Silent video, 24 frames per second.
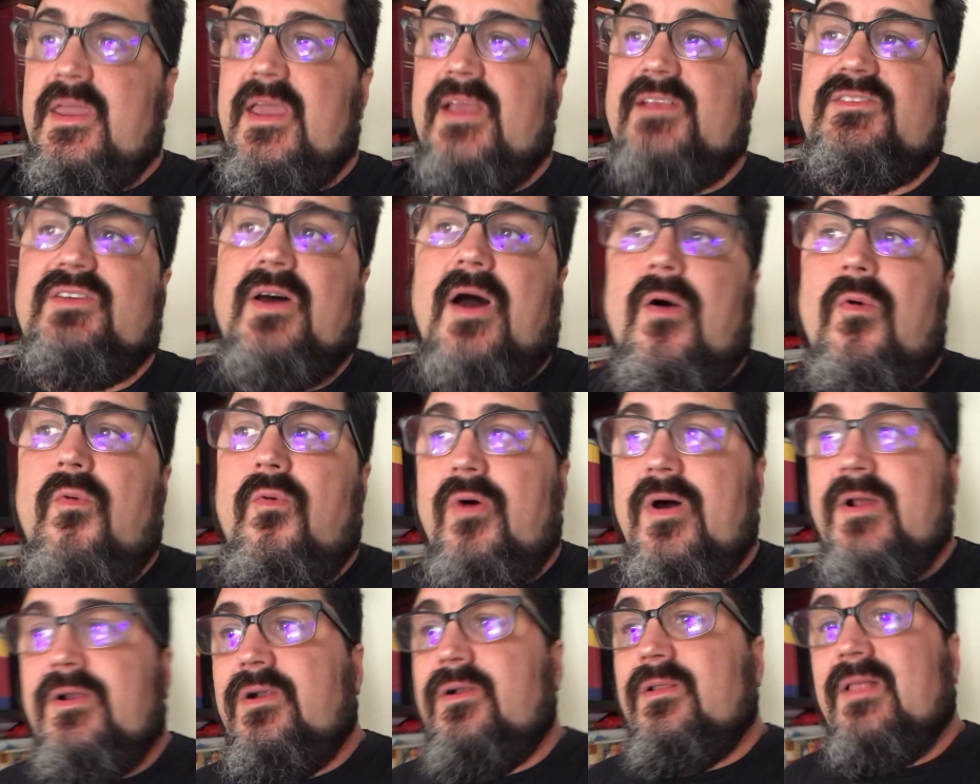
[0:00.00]
And so I
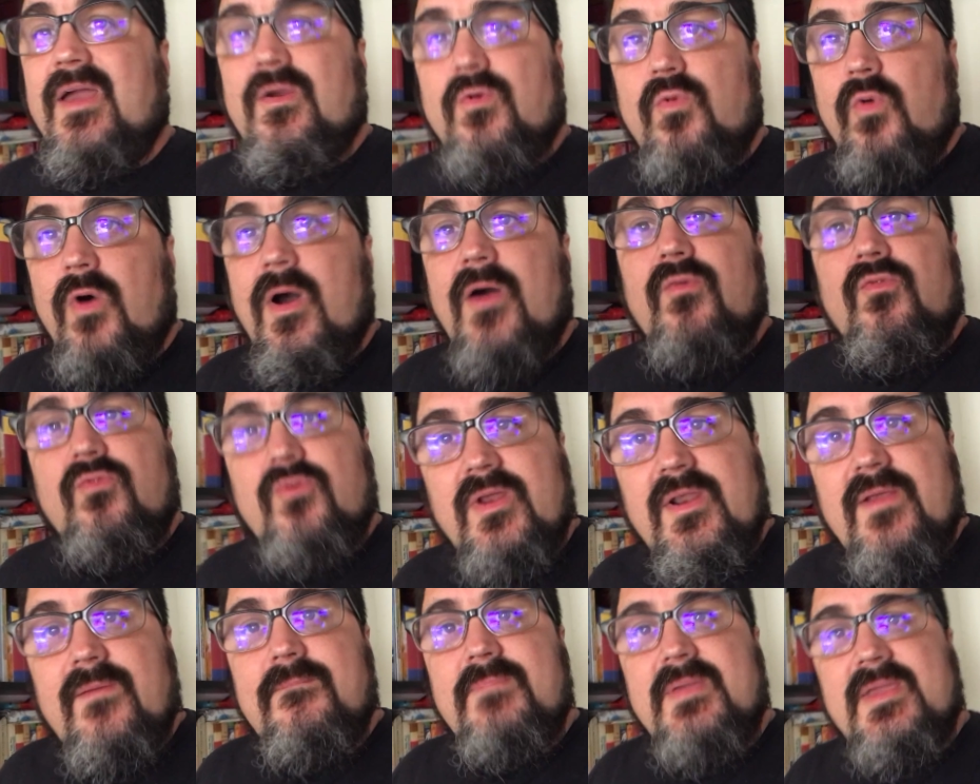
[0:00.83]
wonder, like, what
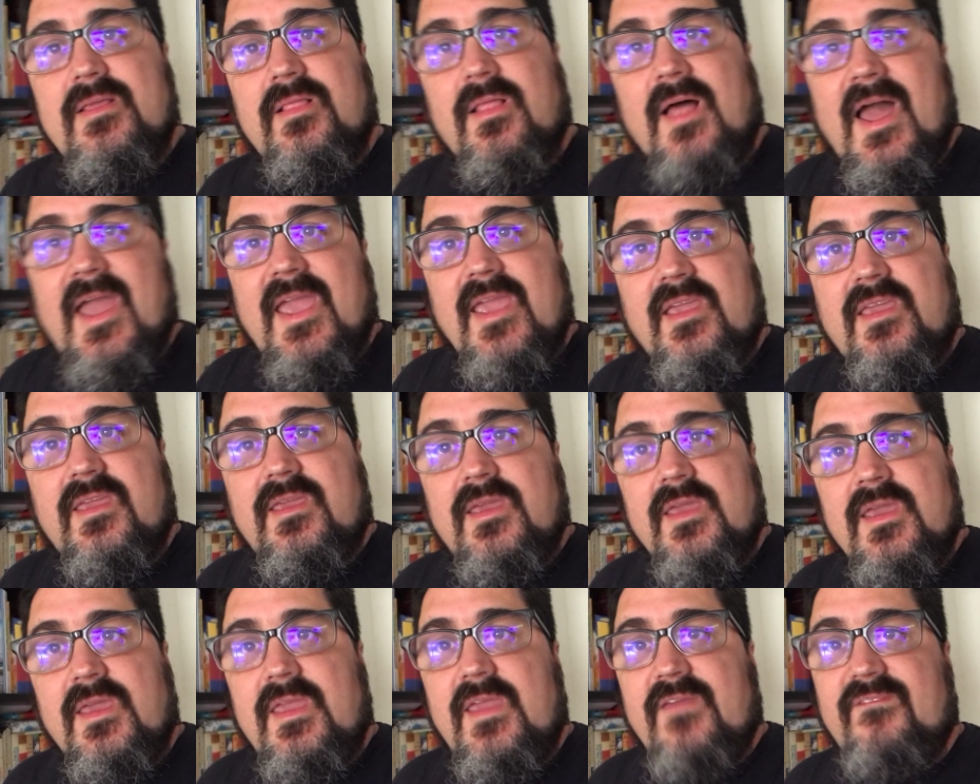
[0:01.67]
would it be
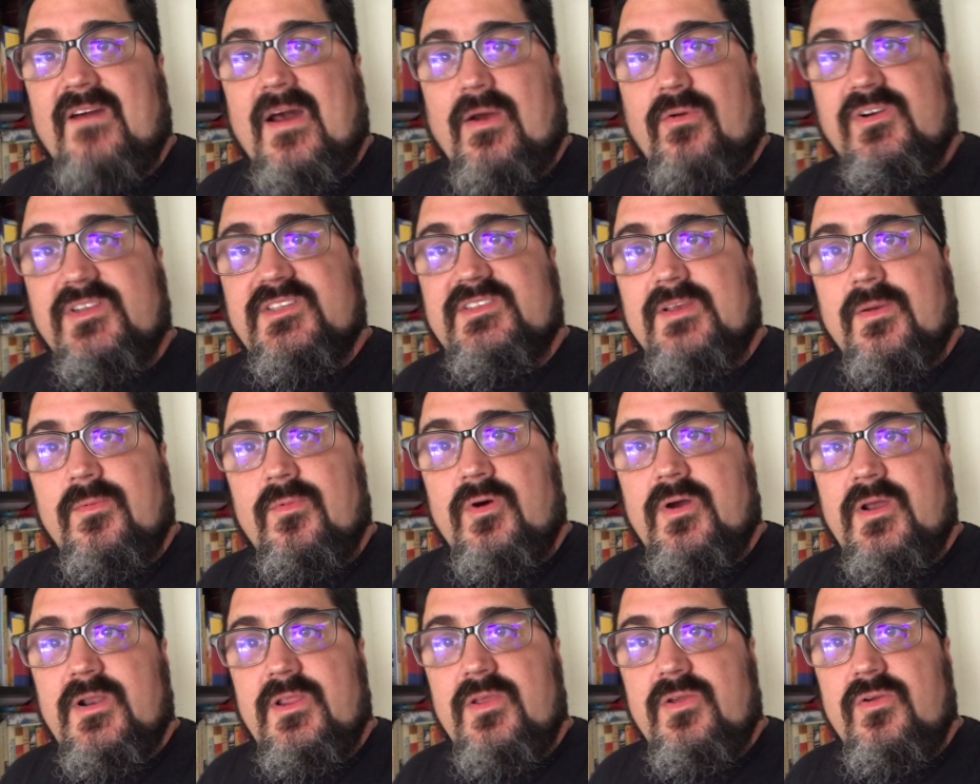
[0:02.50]
like if I were
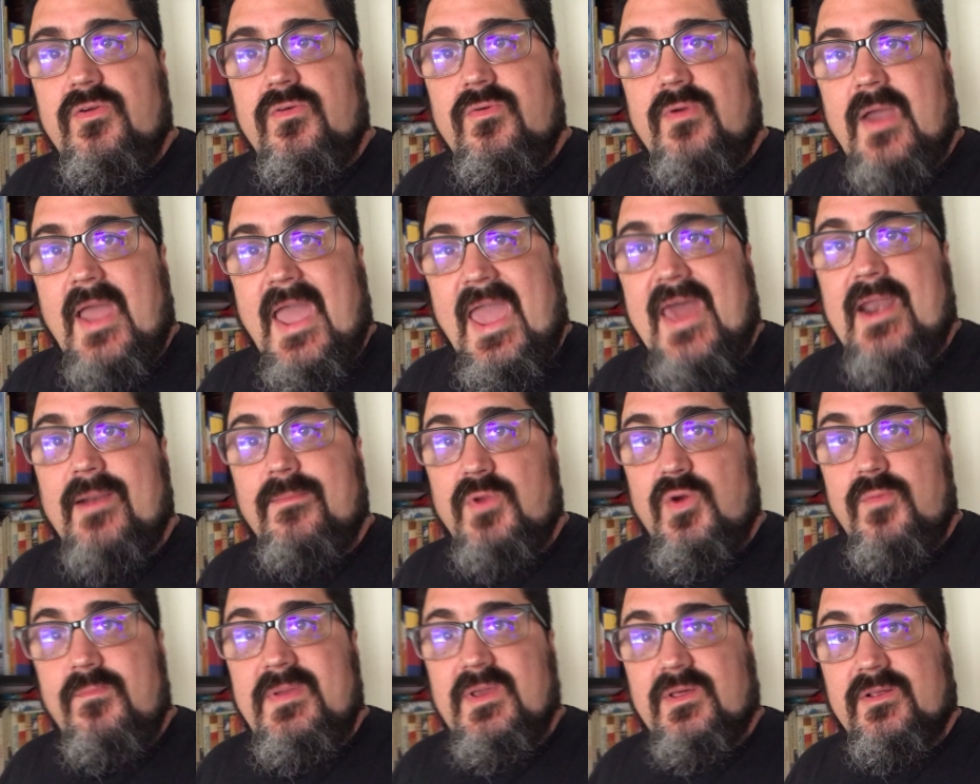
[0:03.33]
someone who had a
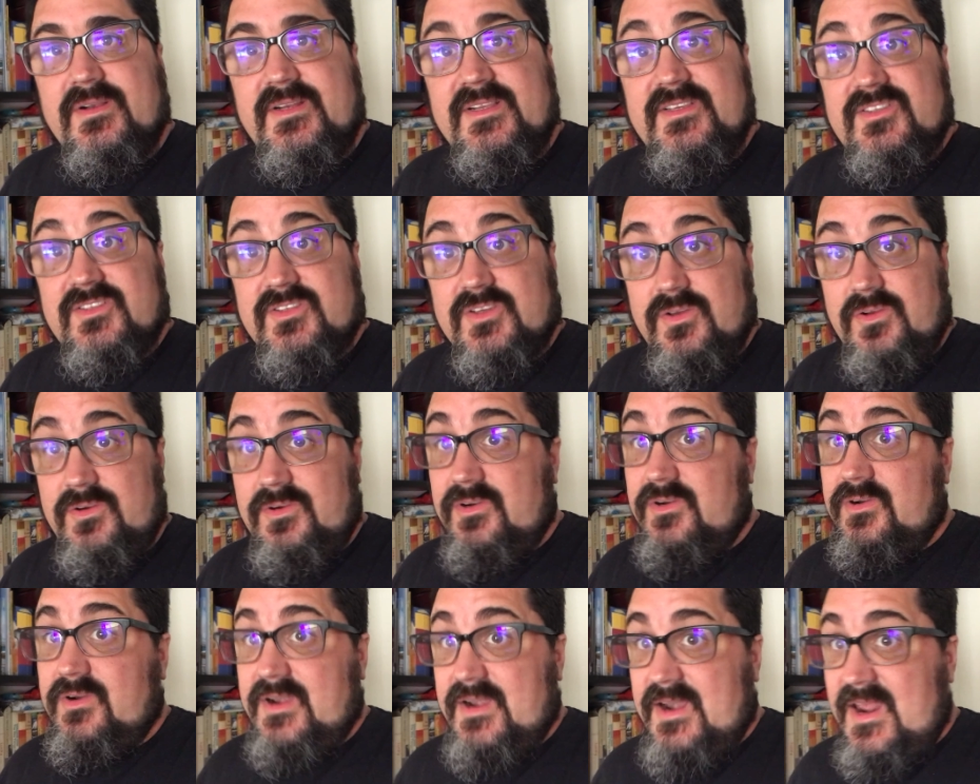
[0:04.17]
mobility
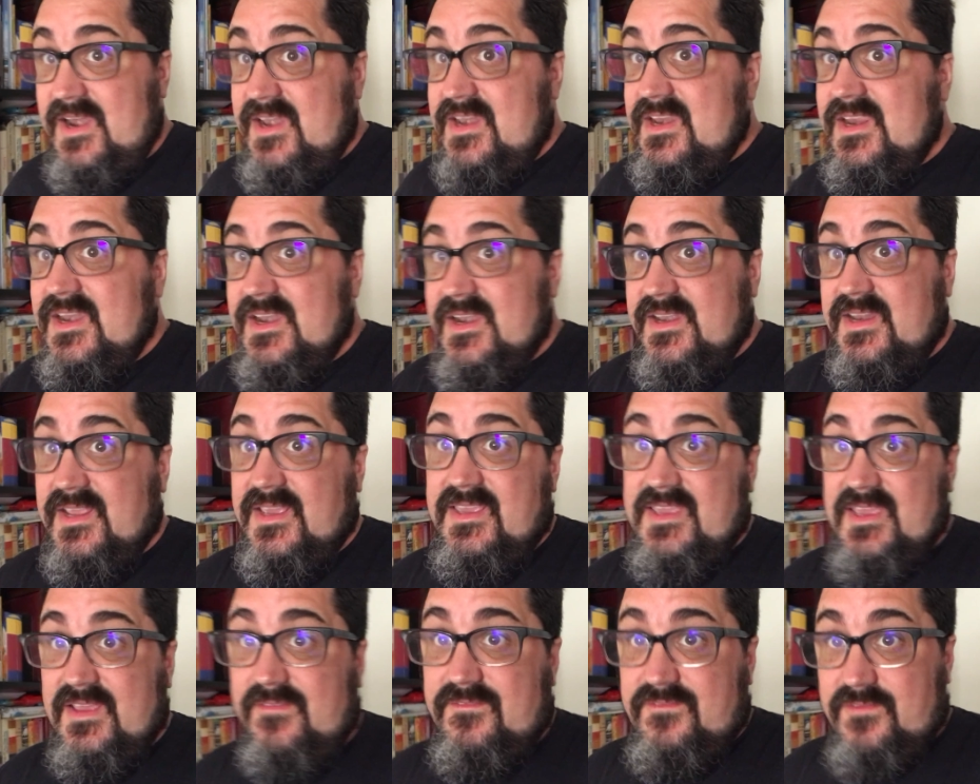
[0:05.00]
scooter and I needed to
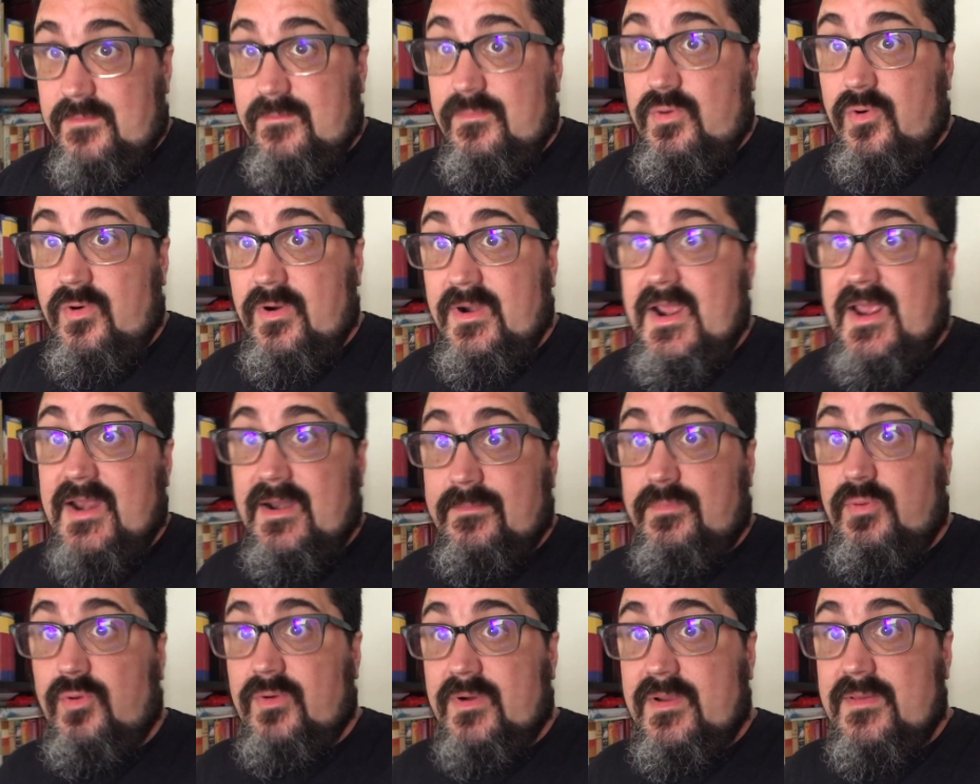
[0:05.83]
get from point A
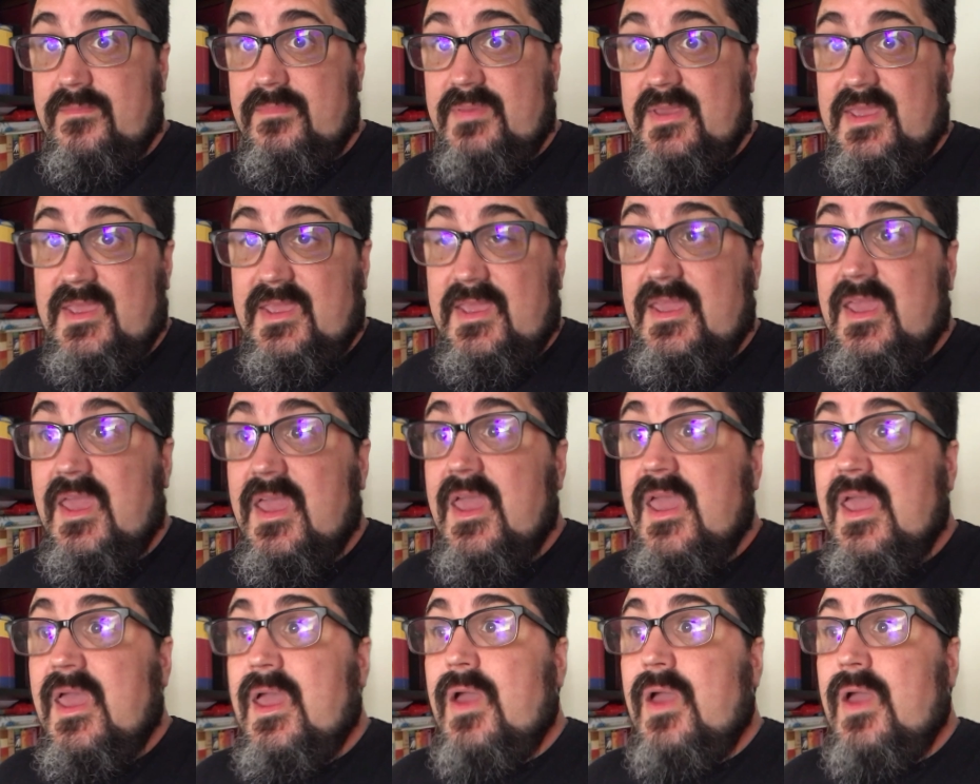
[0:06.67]
to point B?